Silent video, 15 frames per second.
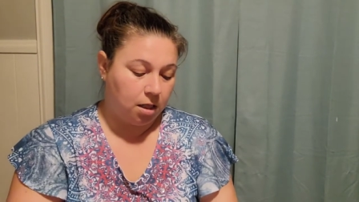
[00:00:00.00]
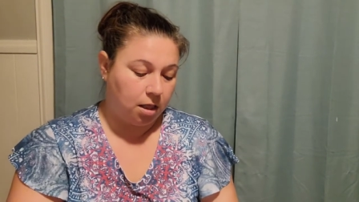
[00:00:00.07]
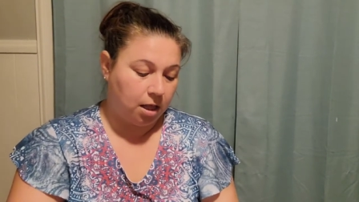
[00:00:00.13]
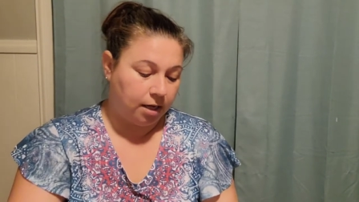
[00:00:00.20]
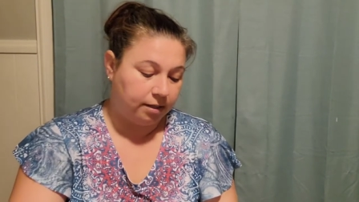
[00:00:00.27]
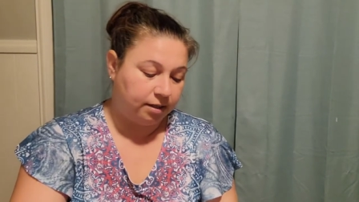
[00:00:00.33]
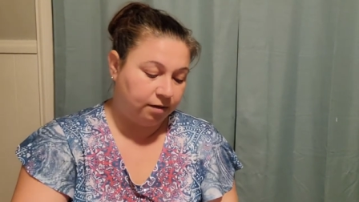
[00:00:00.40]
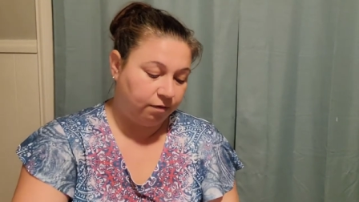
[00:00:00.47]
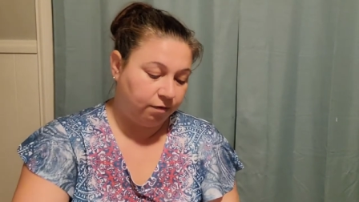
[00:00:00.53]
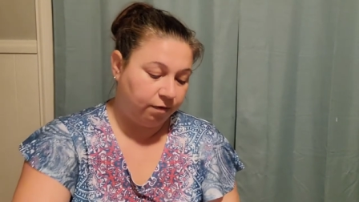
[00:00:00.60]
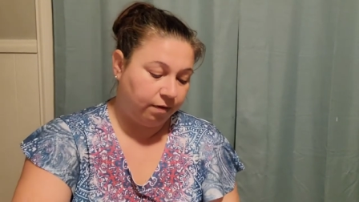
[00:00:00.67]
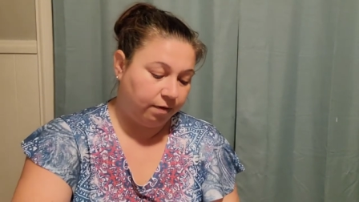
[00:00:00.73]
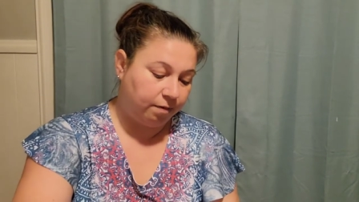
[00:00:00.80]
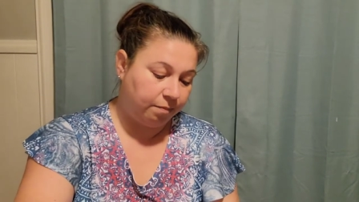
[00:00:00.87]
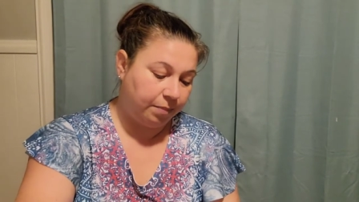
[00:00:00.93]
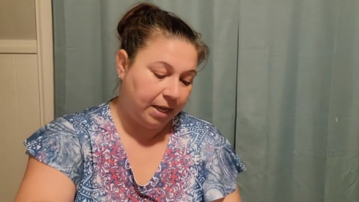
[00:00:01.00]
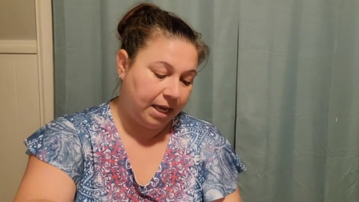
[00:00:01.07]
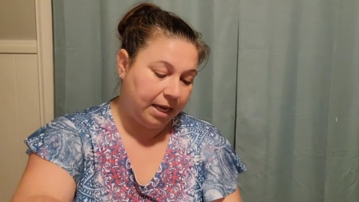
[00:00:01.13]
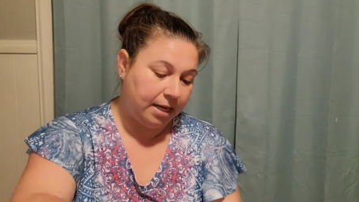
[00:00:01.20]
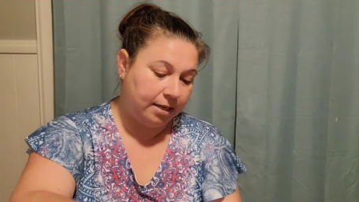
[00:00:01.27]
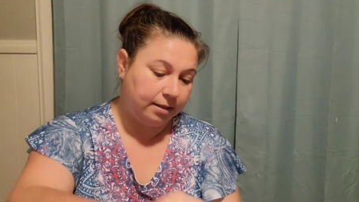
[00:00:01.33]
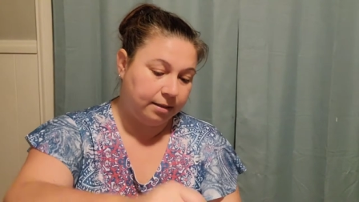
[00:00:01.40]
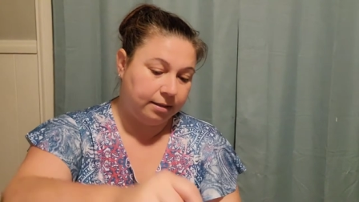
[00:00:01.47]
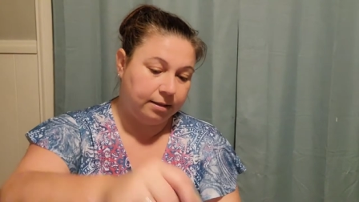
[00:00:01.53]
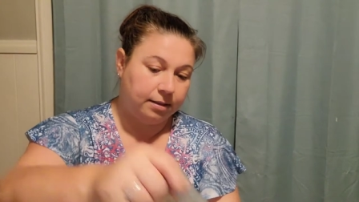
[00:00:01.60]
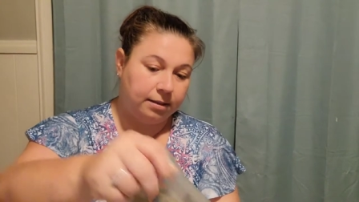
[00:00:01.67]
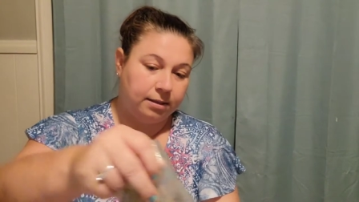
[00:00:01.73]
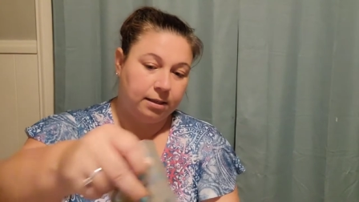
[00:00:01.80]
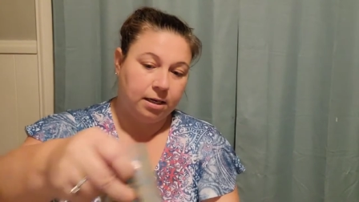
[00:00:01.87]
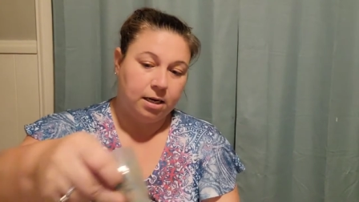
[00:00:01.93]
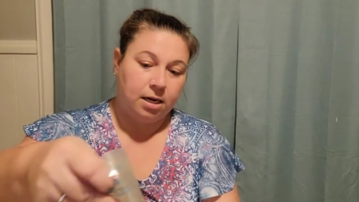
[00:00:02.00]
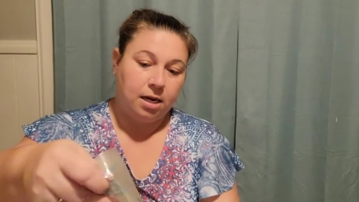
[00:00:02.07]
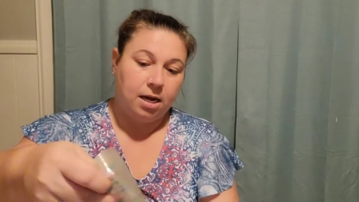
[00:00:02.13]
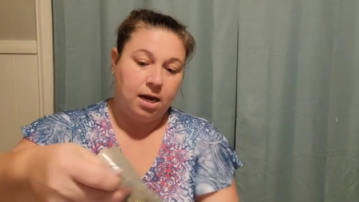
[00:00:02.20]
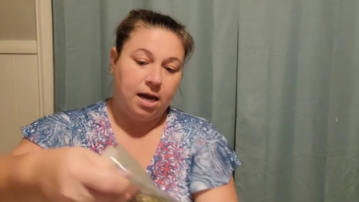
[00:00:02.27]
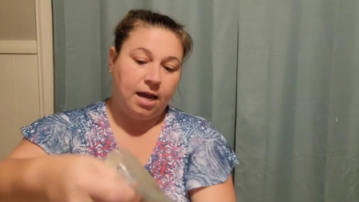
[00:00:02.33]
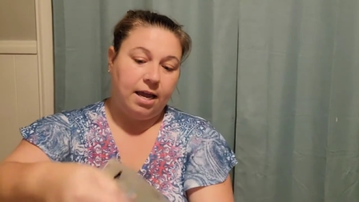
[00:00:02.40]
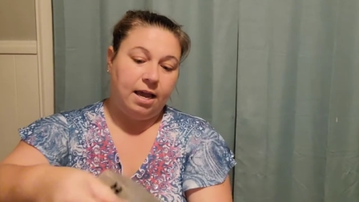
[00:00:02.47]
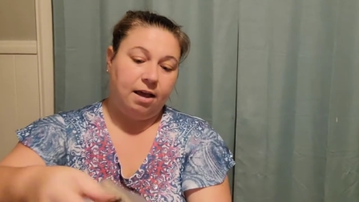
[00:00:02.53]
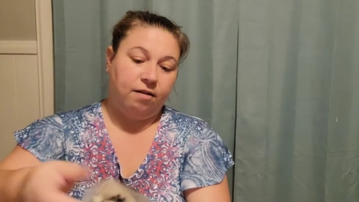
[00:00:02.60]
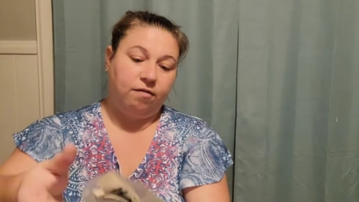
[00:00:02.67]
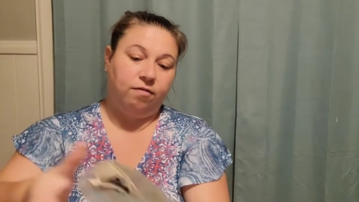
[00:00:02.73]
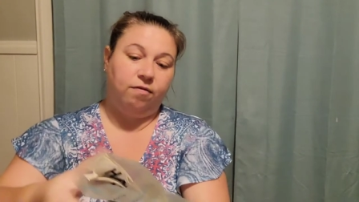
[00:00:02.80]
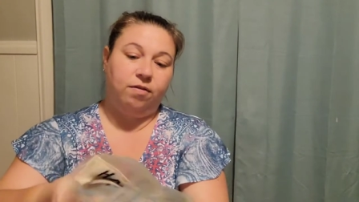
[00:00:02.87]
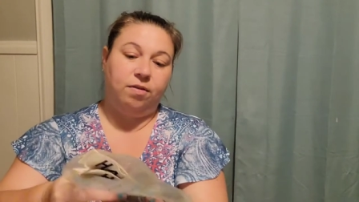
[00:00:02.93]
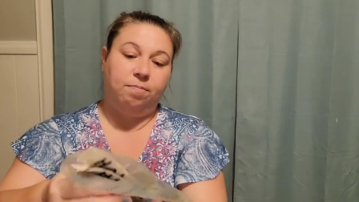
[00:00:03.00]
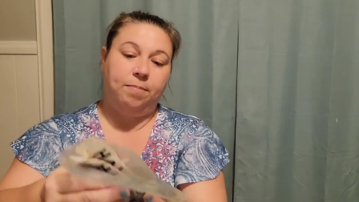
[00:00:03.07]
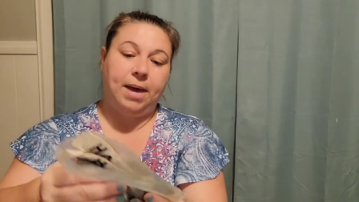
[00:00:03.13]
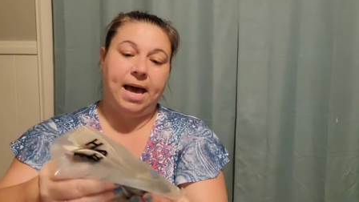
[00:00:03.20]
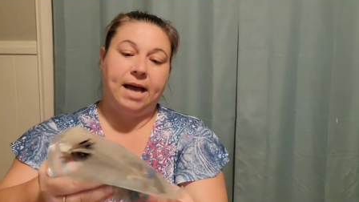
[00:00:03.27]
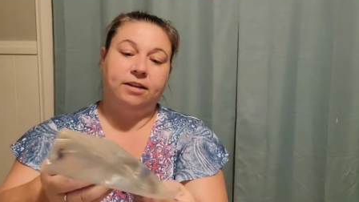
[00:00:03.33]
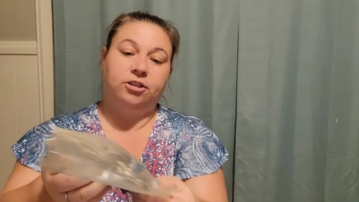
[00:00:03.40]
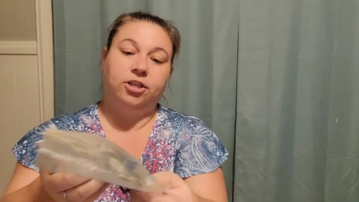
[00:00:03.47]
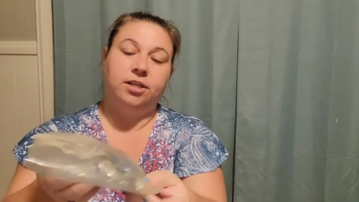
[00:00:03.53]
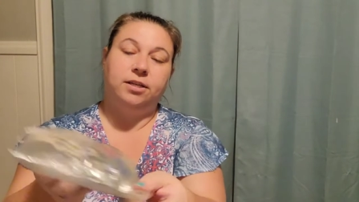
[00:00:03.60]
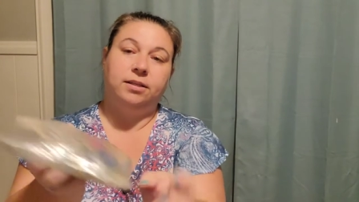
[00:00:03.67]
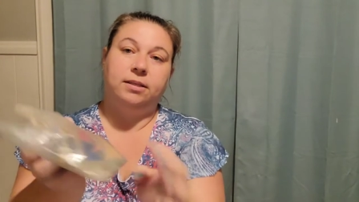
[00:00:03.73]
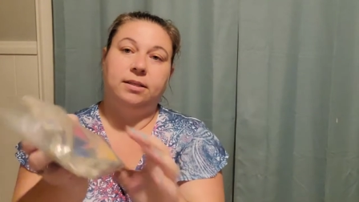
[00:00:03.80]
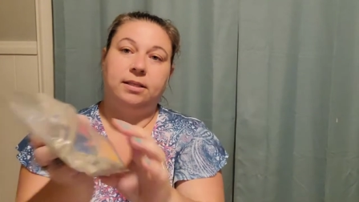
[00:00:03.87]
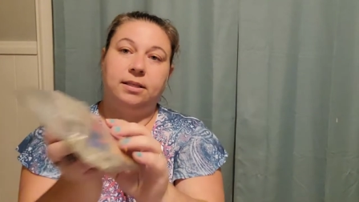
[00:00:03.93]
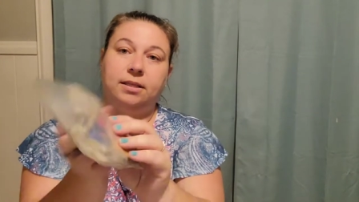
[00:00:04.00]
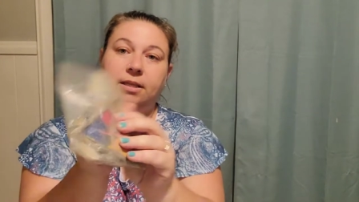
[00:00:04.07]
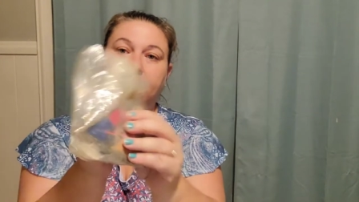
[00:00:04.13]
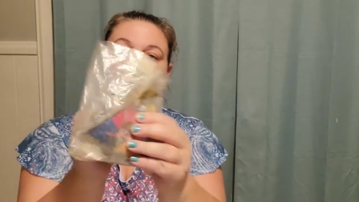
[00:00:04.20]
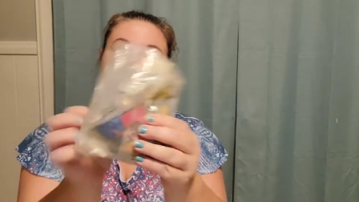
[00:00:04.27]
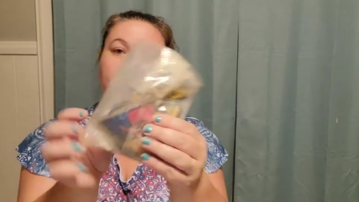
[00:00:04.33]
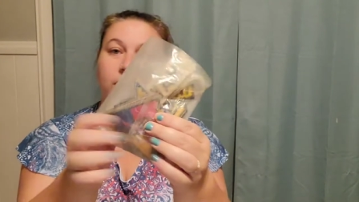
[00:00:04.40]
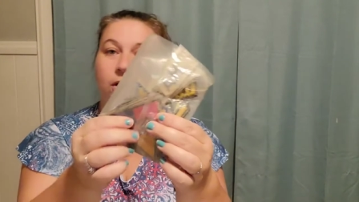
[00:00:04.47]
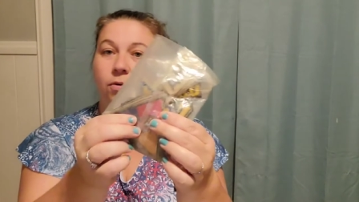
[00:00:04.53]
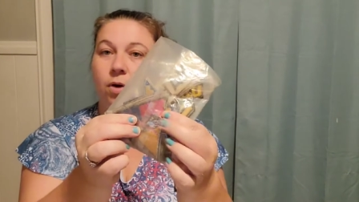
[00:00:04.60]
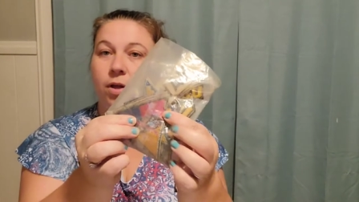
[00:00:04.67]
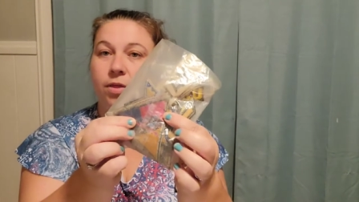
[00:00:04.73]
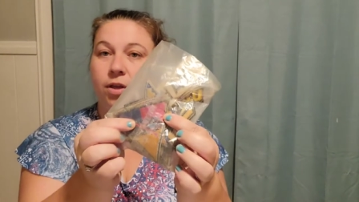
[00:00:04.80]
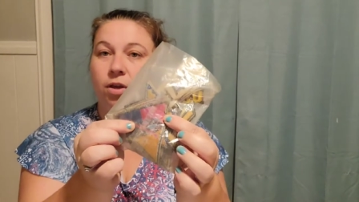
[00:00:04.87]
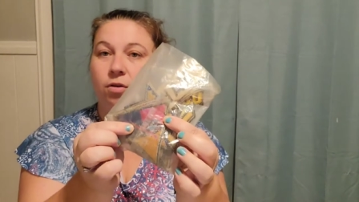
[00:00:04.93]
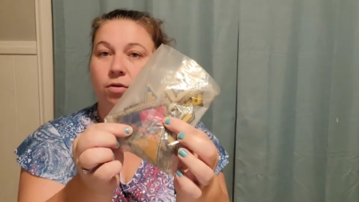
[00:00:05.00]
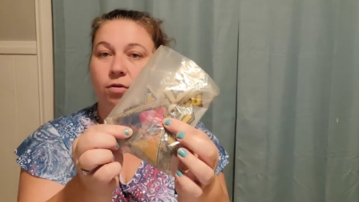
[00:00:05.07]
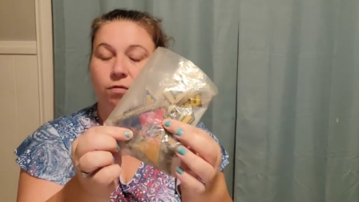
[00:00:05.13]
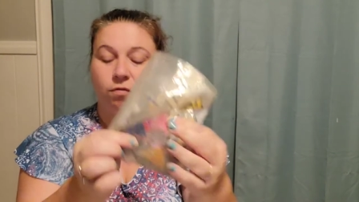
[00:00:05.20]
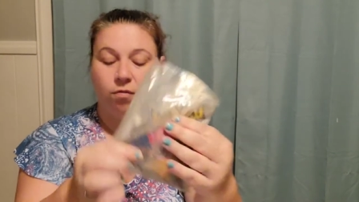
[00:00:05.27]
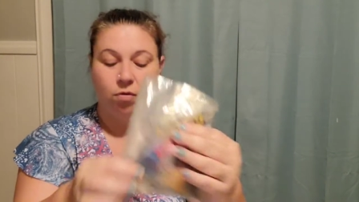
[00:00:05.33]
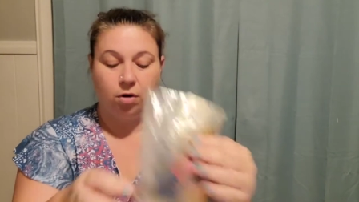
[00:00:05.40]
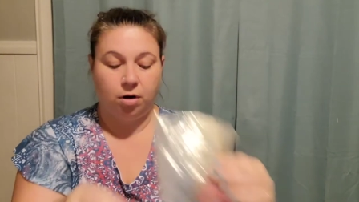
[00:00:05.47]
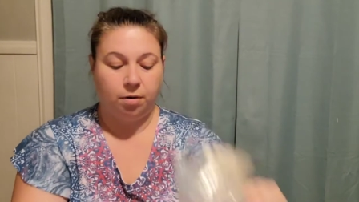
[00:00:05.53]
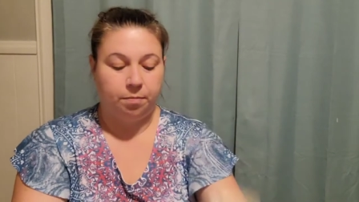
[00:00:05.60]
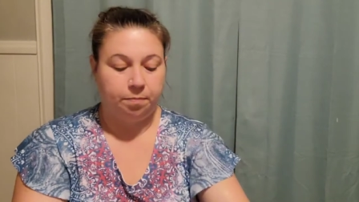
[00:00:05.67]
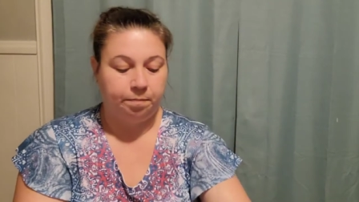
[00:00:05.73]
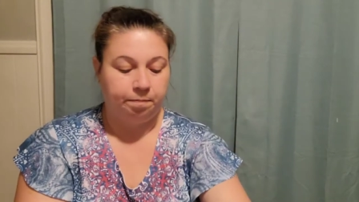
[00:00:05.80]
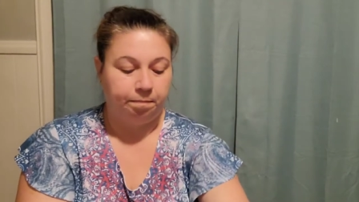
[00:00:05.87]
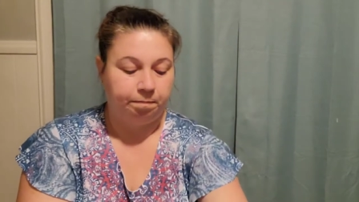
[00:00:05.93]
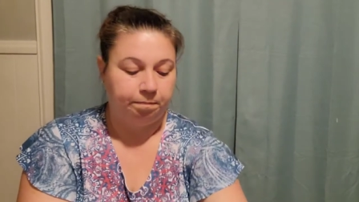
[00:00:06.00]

lots of pins. I have patches that would go on the uniform.